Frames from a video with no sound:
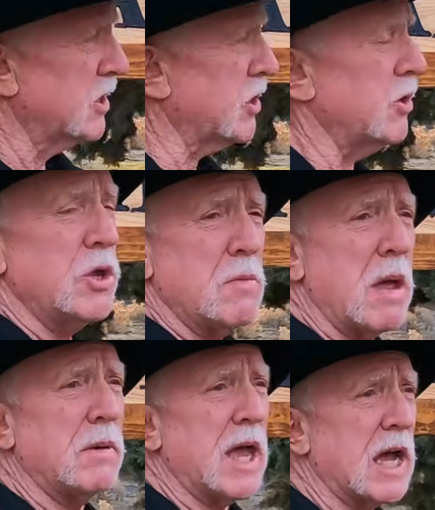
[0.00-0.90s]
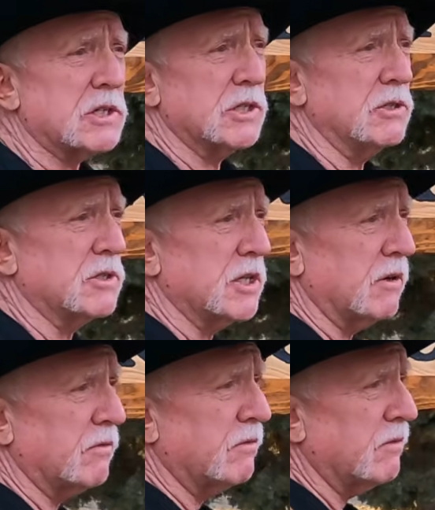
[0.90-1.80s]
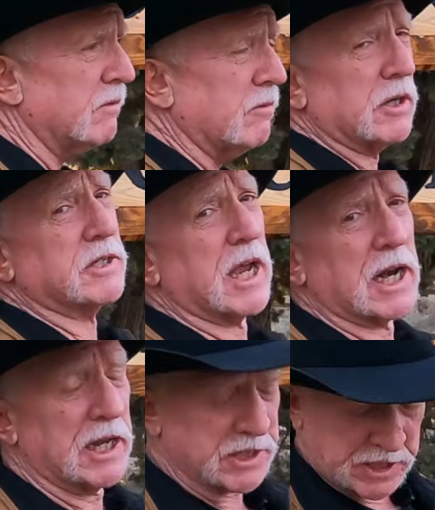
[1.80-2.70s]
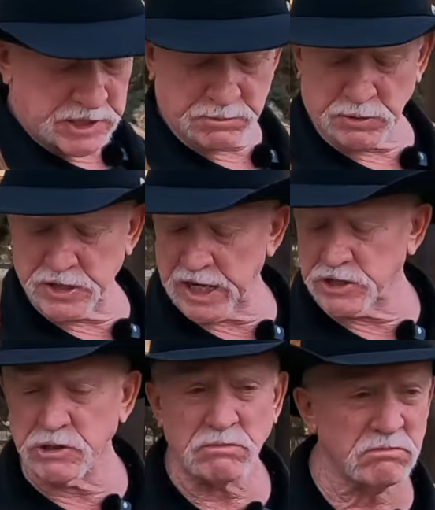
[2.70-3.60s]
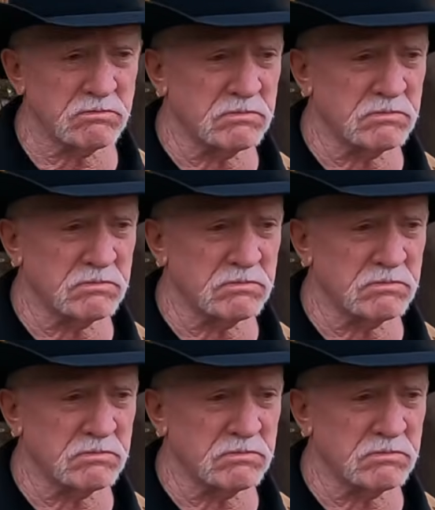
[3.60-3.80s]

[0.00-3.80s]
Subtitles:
So you may be asking yourself, what exactly is it? Is it protection?